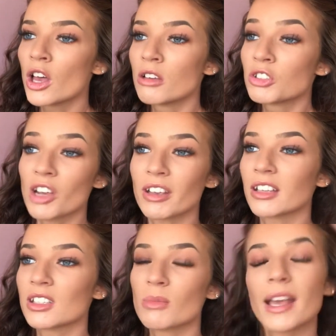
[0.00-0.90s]
Sorry,
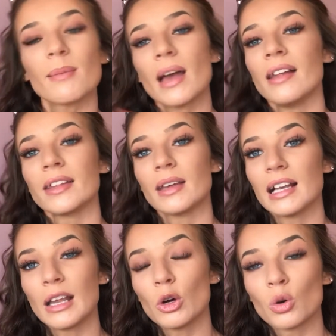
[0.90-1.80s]
can someone get me out the
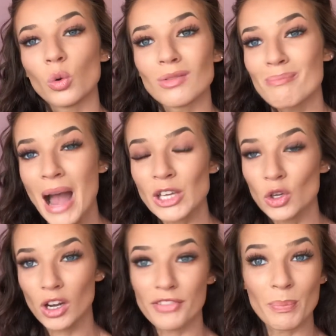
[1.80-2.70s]
little
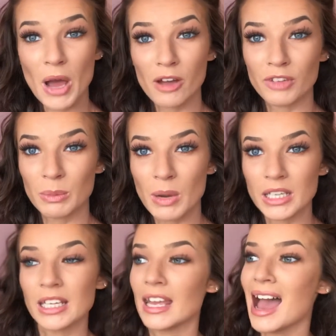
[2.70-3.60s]
manual of the perfect
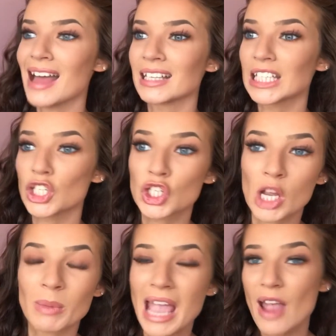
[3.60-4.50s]
body and show
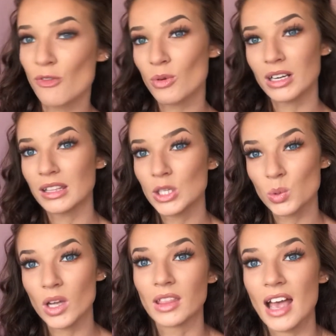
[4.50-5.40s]
me everyone in this
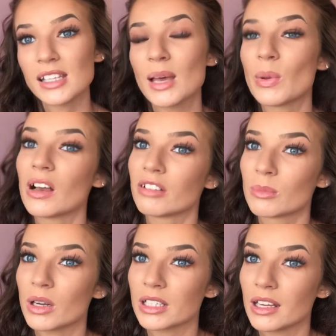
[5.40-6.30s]
world that has that perfect
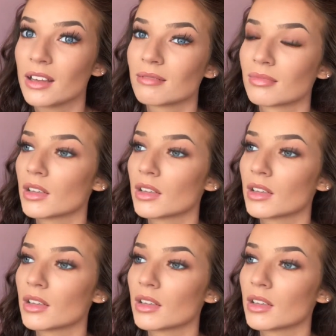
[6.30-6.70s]
body?